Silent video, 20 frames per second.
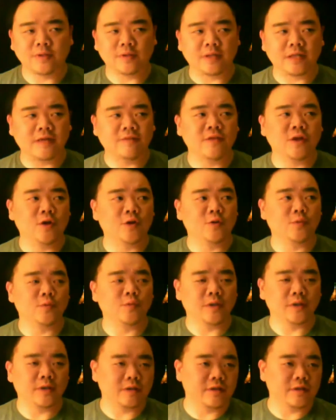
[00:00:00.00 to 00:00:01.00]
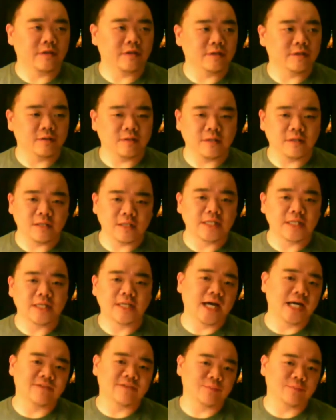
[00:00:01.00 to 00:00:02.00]
even though the league
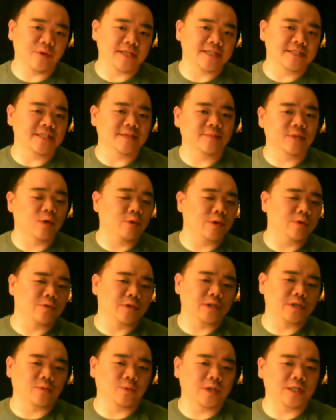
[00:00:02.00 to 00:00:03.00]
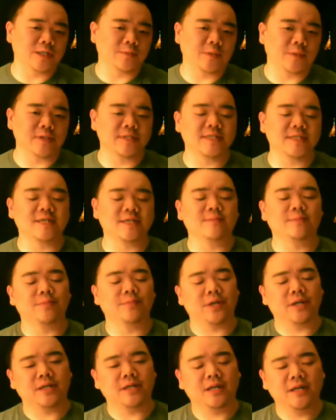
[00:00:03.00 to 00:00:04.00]
kind of embraced him, no one really wanted him on the team.
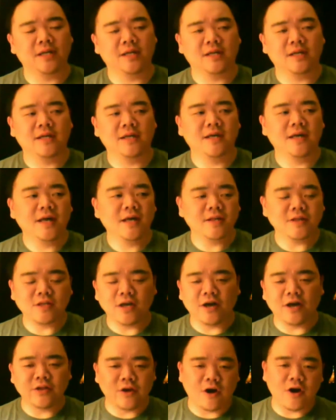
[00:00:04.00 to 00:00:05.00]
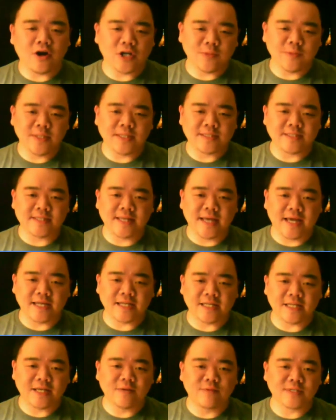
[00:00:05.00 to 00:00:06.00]
But the other argument is
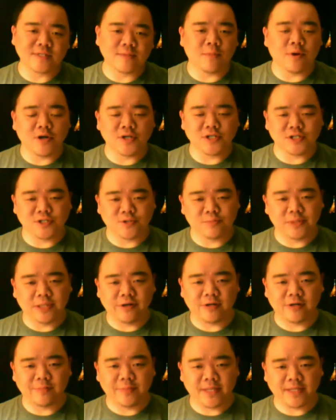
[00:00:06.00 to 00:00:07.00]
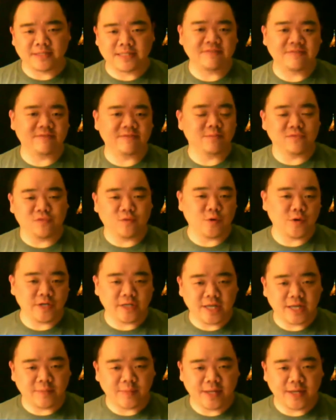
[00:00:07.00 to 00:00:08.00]
that he was a marginal player at best even before he
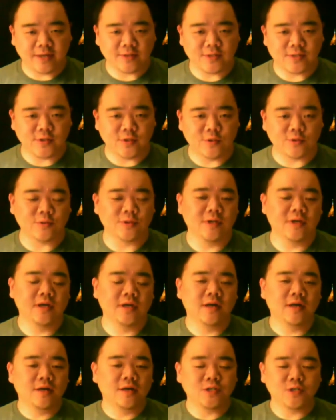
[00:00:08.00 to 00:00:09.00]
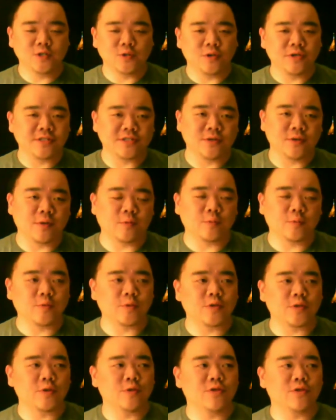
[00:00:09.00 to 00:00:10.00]
came out. So, Joyce, do
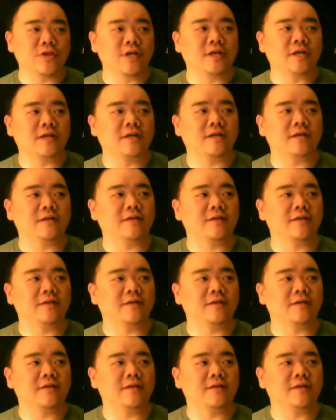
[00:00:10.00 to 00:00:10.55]
you think